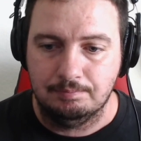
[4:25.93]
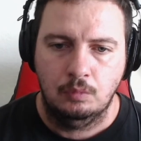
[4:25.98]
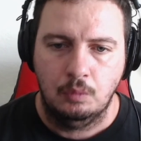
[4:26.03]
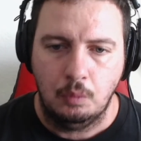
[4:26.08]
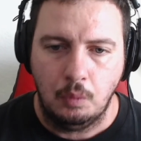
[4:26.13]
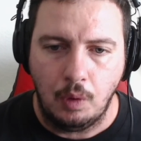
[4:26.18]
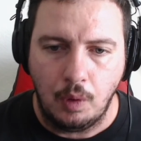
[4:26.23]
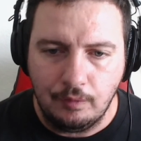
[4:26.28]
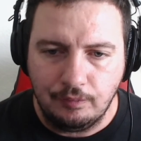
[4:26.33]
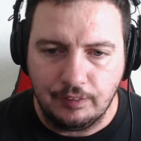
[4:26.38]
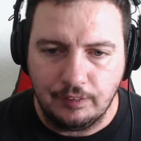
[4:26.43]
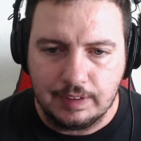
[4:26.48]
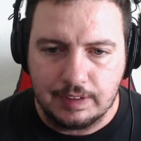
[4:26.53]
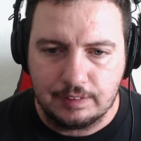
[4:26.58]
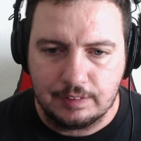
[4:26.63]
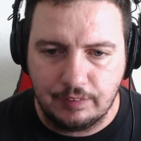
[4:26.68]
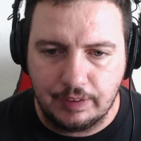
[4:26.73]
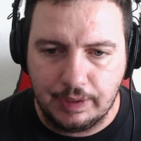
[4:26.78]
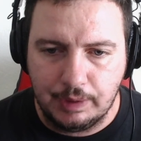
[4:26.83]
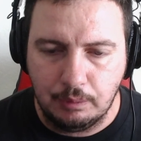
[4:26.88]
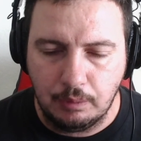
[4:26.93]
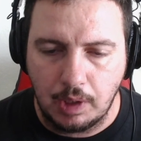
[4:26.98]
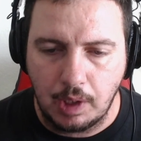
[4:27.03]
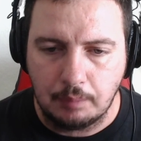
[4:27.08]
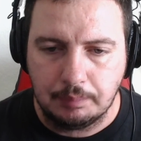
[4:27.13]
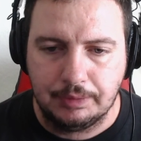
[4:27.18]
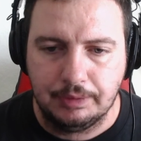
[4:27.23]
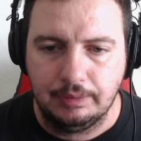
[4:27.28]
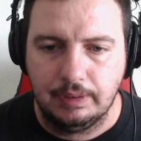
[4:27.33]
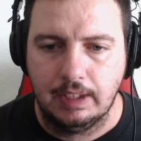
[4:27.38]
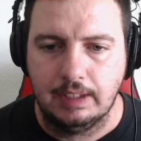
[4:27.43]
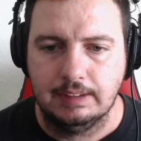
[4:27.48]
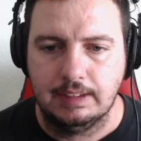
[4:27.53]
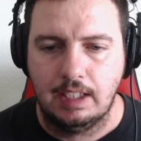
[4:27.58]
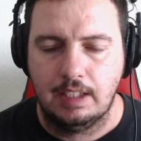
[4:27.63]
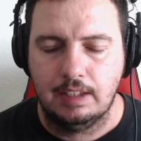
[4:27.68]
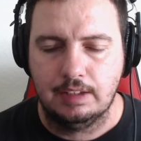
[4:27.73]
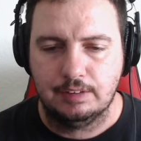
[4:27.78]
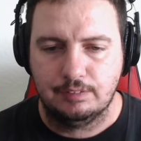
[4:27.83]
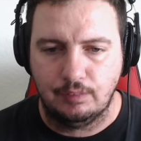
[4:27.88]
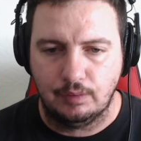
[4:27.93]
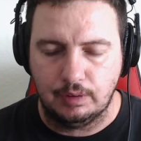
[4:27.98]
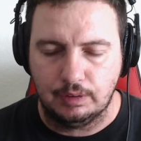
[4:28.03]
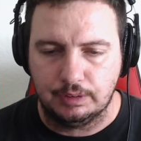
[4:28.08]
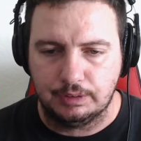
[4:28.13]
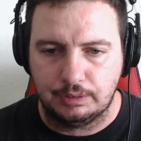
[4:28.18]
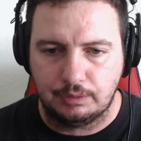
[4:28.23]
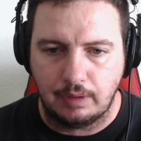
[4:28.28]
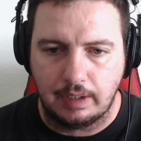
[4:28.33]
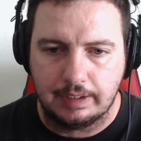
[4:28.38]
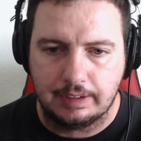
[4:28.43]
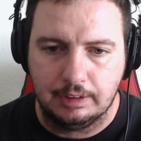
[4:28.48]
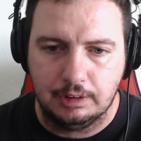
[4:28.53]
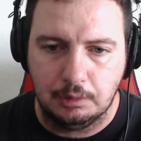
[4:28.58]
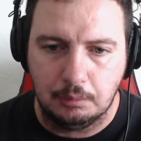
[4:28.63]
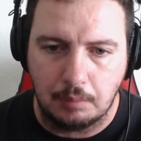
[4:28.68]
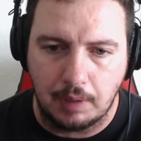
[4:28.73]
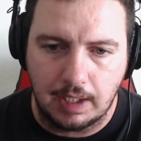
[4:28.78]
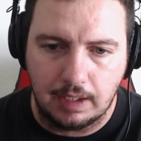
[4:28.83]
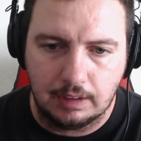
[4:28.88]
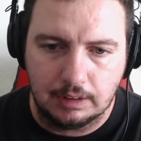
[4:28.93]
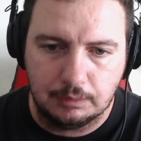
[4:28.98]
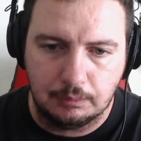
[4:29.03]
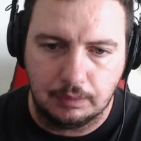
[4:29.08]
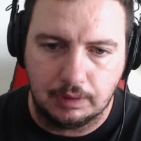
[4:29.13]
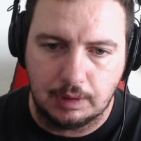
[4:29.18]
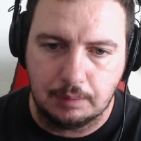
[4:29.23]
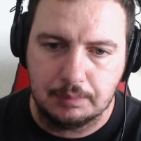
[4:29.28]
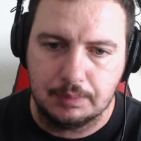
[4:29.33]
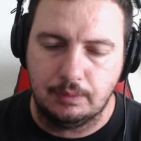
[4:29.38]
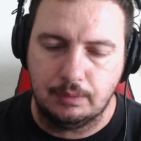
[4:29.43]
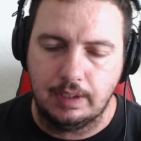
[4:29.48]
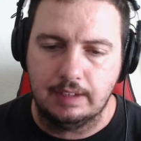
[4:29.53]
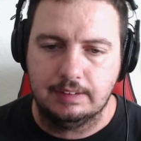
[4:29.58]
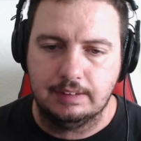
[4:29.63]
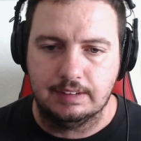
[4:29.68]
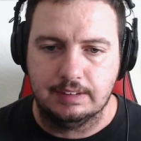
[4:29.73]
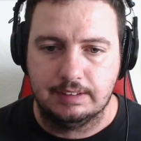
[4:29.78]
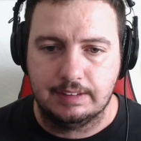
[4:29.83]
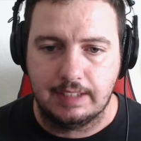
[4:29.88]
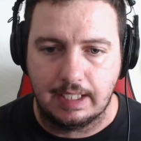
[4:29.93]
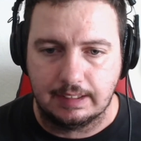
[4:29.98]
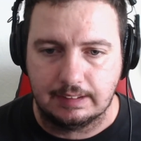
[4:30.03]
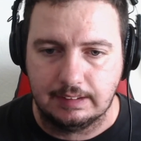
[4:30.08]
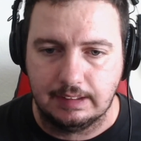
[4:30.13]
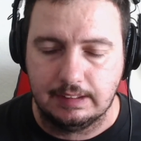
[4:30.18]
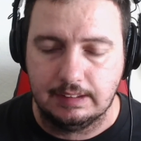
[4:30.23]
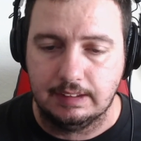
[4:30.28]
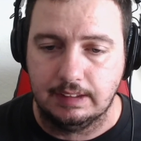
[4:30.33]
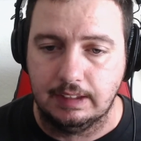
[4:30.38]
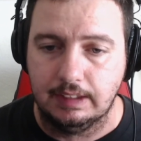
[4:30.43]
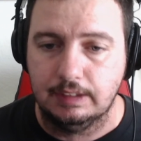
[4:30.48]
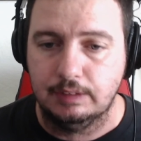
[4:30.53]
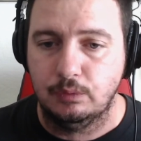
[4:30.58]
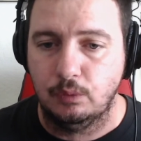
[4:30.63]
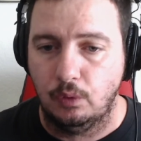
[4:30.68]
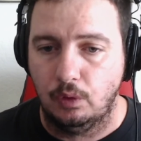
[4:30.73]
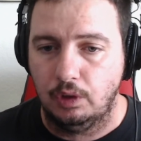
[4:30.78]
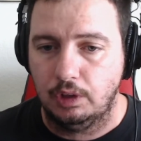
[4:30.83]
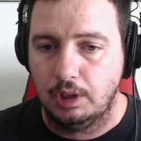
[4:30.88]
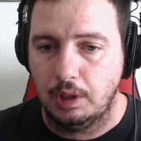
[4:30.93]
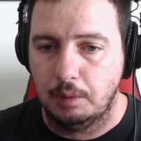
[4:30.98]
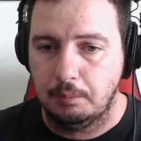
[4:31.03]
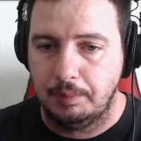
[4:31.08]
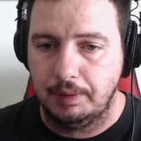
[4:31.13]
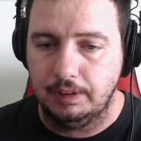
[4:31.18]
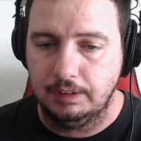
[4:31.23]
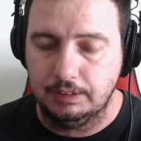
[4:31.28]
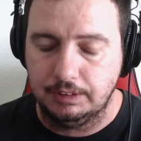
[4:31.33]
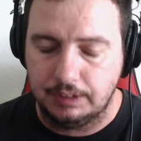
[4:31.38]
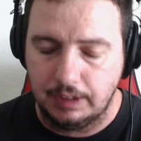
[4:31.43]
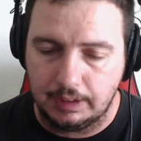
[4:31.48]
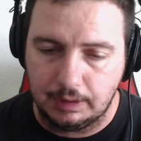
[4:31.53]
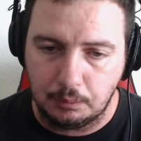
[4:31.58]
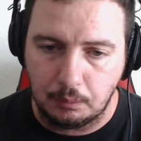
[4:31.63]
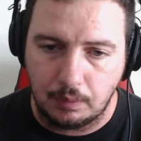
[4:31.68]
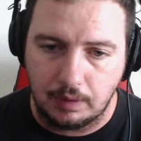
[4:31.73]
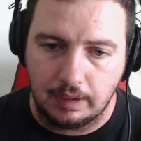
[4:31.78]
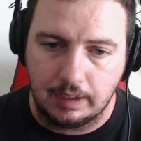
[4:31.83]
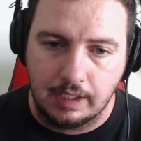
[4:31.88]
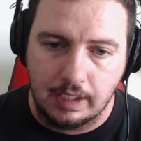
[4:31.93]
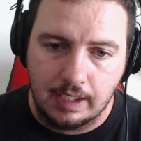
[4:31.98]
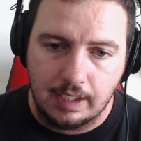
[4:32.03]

Well, hopefully this video helped you guys out as far as tracking your mileage when it comes around, since tax season is rolling up here in January.